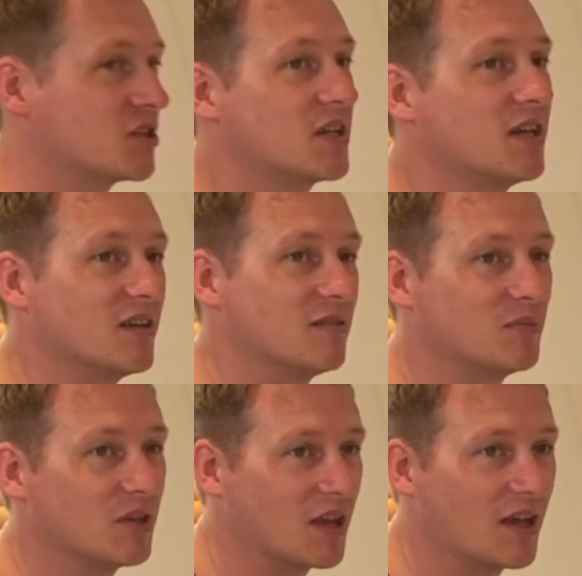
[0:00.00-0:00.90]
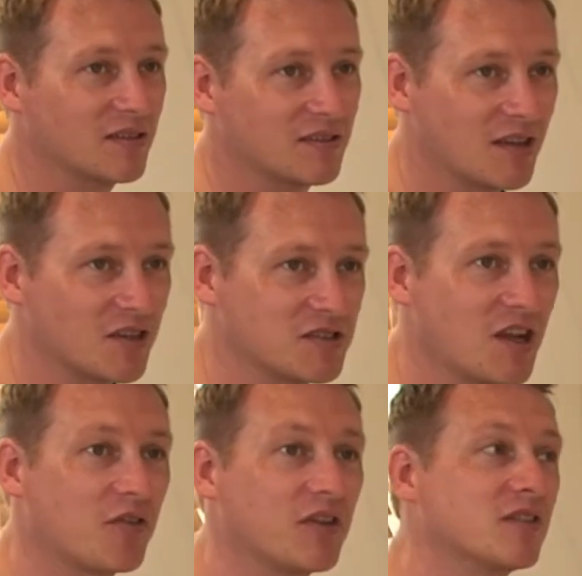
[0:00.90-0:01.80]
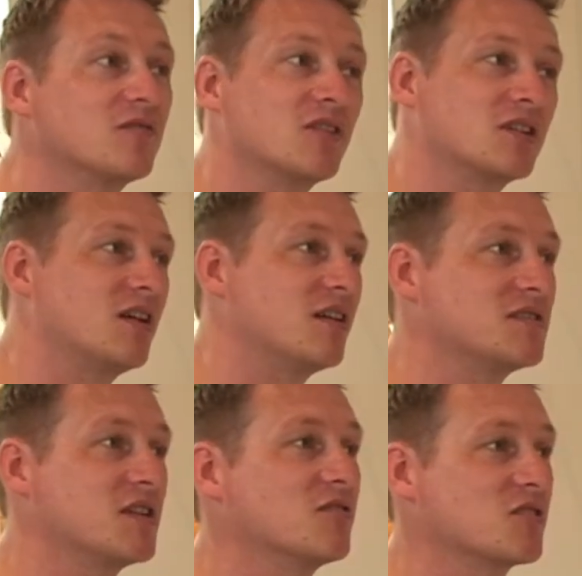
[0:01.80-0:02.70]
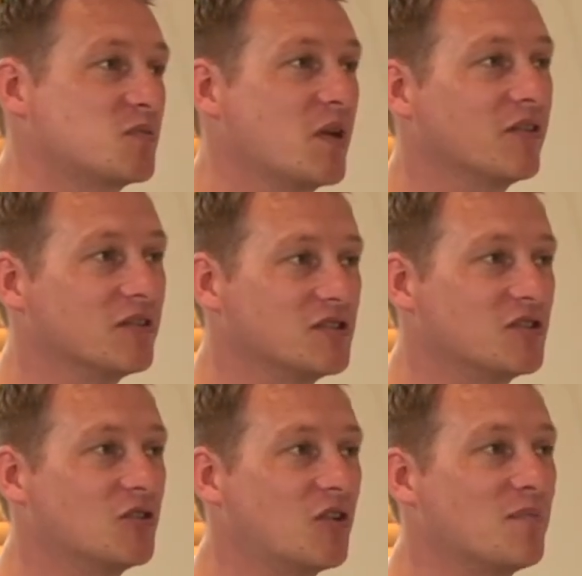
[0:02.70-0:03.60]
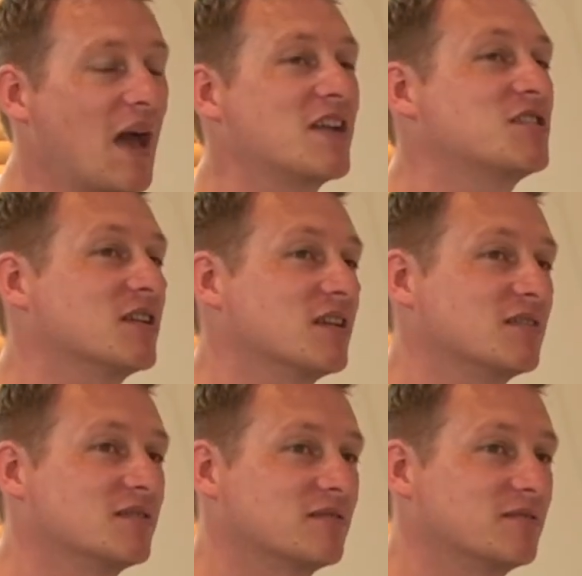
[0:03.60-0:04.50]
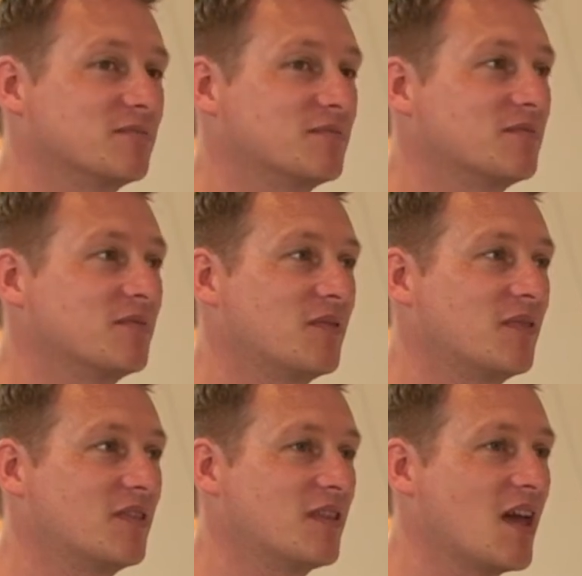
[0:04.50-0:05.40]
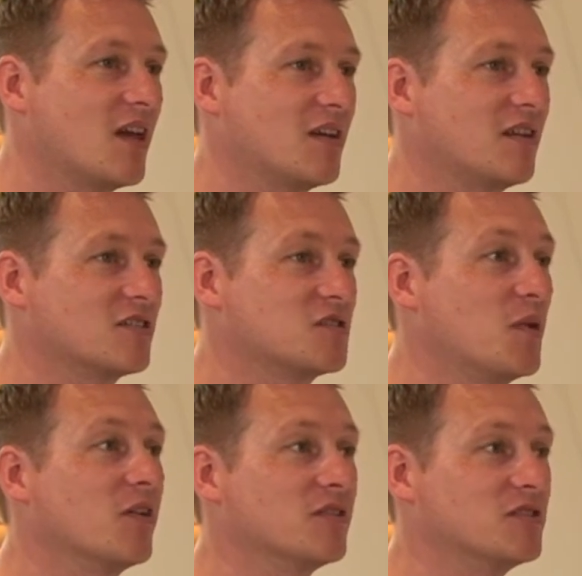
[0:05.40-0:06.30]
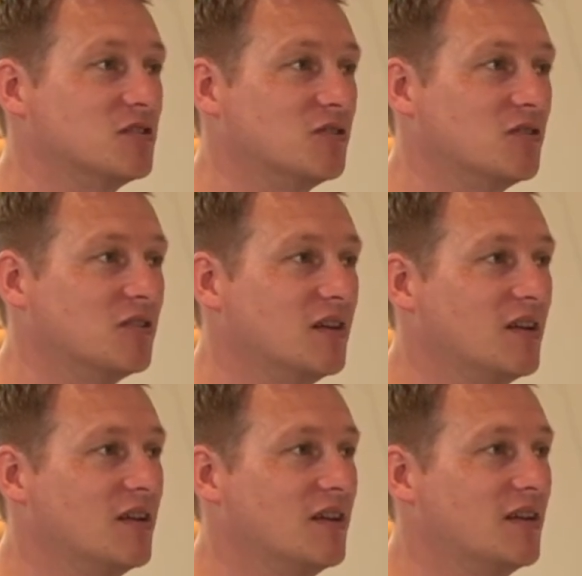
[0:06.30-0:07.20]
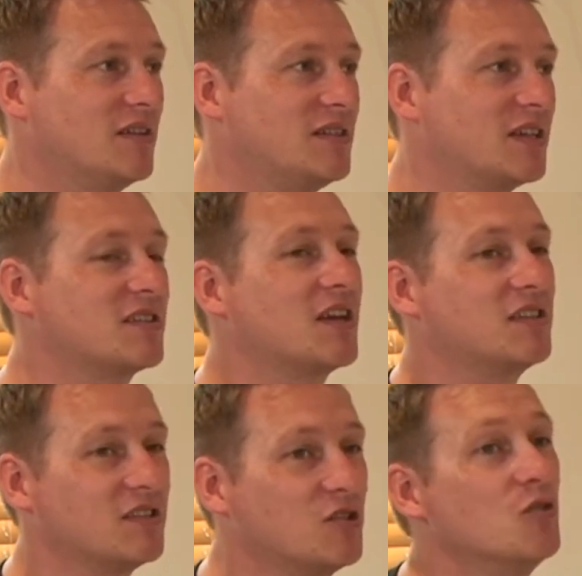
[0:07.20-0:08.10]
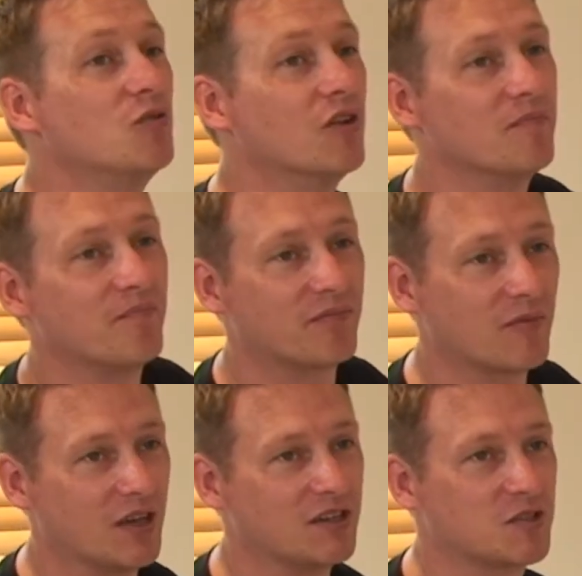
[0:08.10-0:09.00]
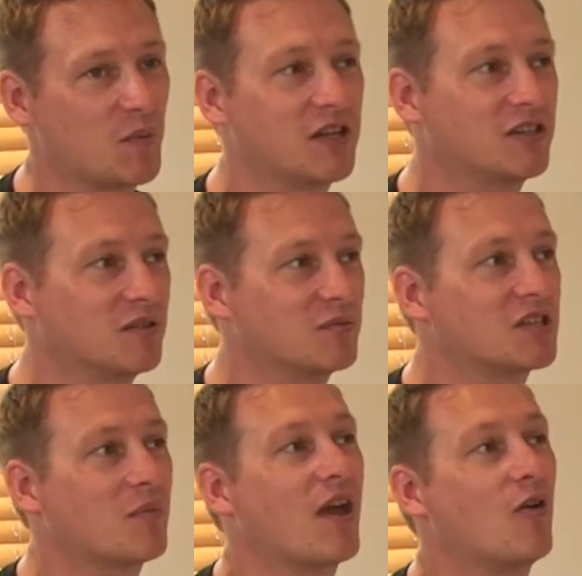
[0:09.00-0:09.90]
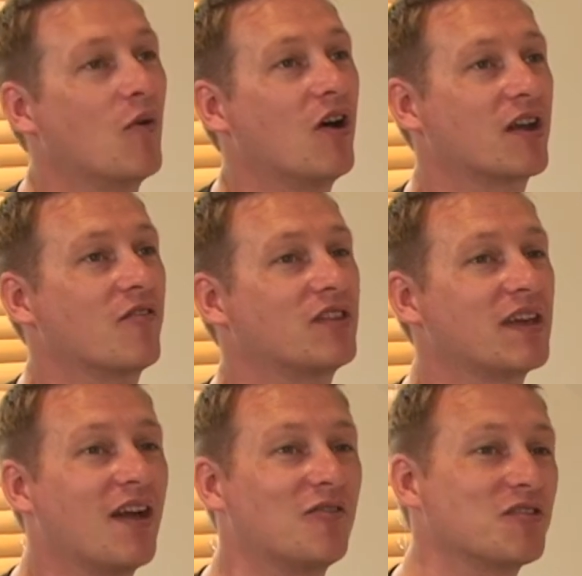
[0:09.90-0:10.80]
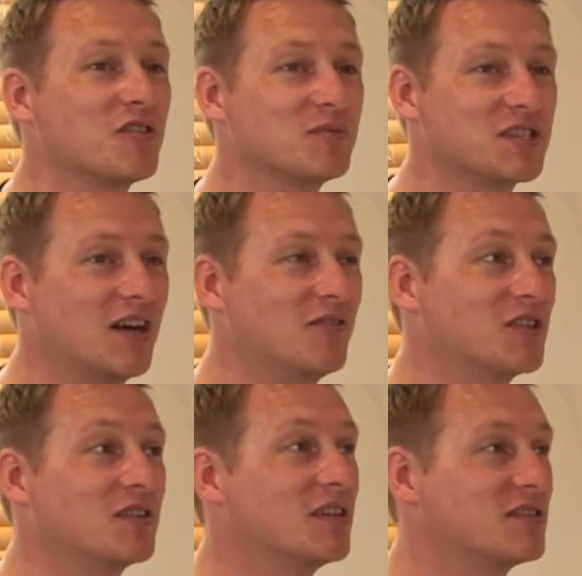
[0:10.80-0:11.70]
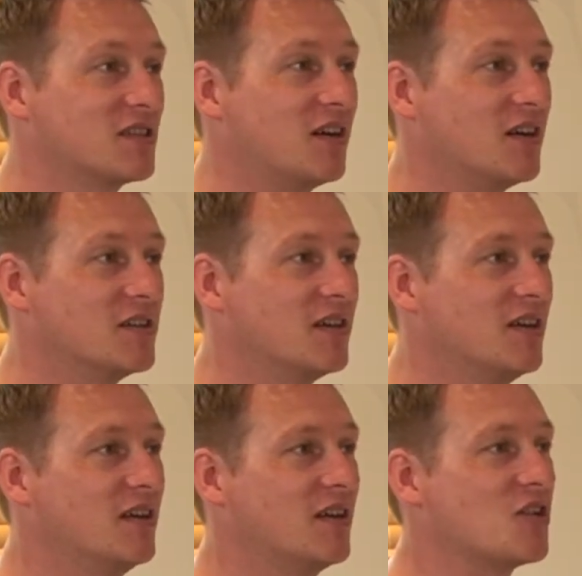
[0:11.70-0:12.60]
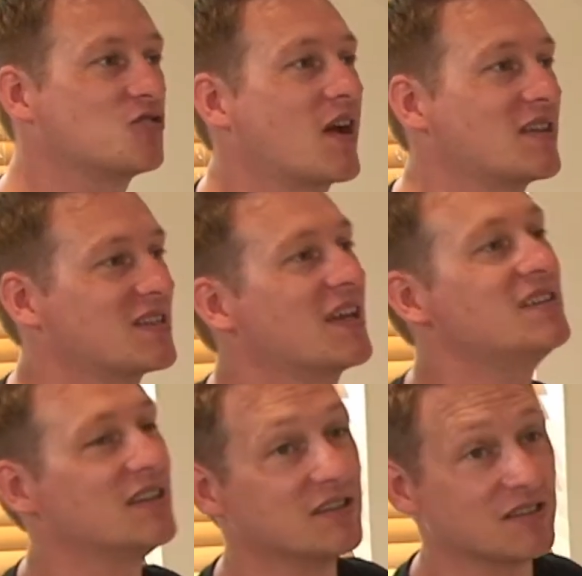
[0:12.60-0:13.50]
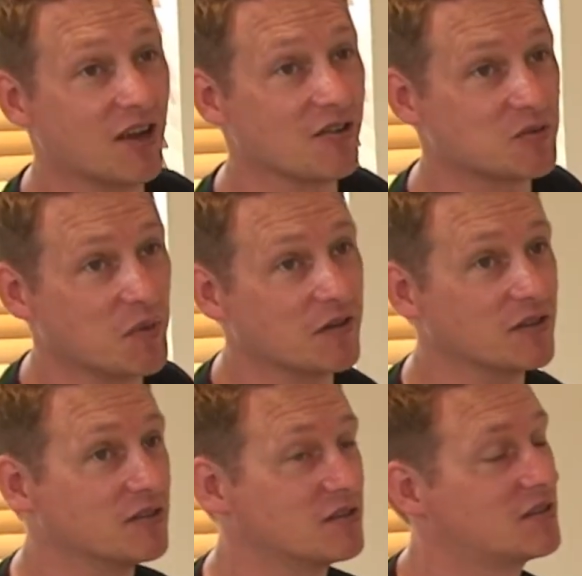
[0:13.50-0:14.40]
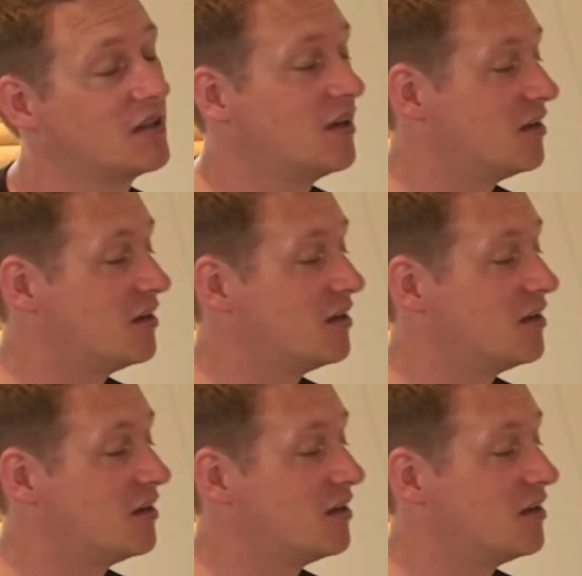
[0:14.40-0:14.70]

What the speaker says: just here, but that does nothing for the client's inner experience. You're not matching their experience. You're dictating to them and expecting them to somehow work everything out for themselves on the inside and translate it into their experience.